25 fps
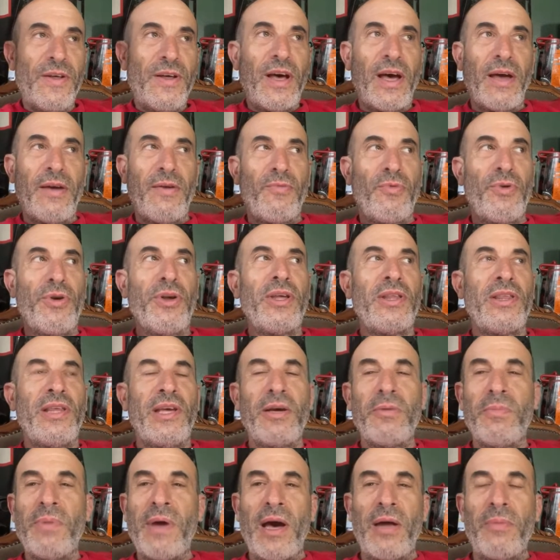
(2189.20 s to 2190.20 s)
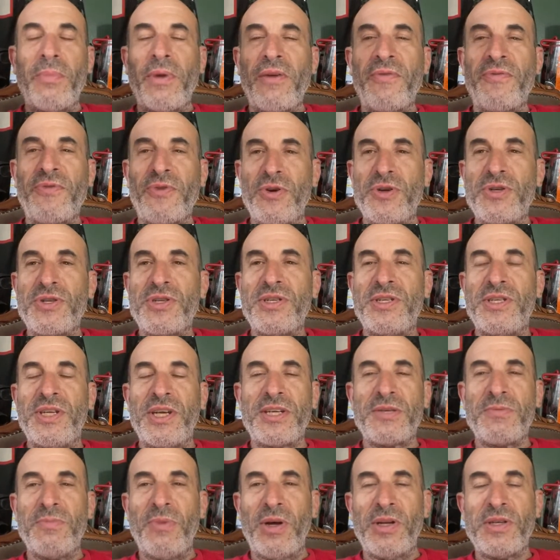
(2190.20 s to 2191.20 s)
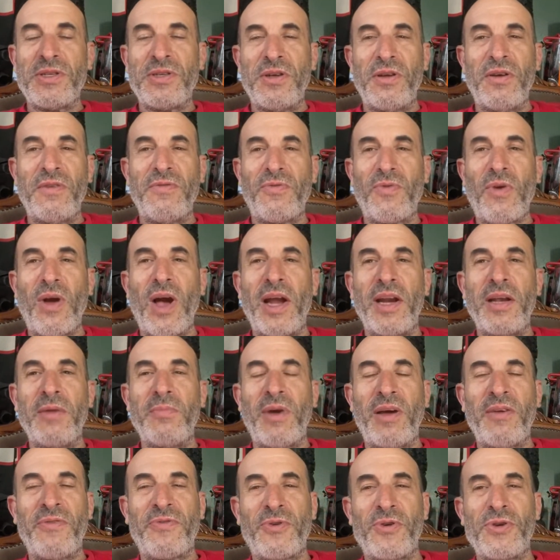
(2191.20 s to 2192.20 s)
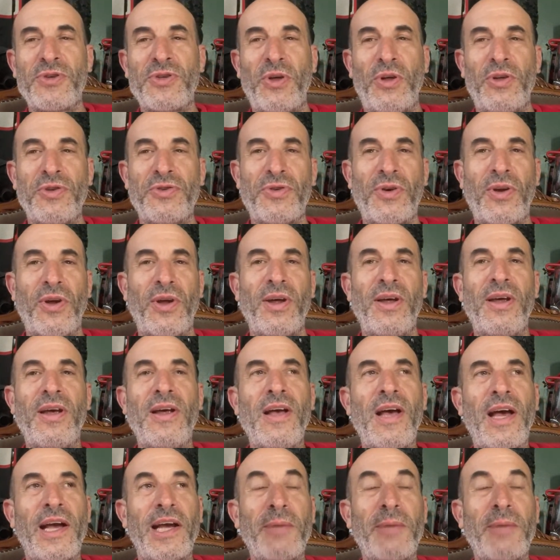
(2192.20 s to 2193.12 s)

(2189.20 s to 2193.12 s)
I really think about my first 6 months of riding my first Ultra.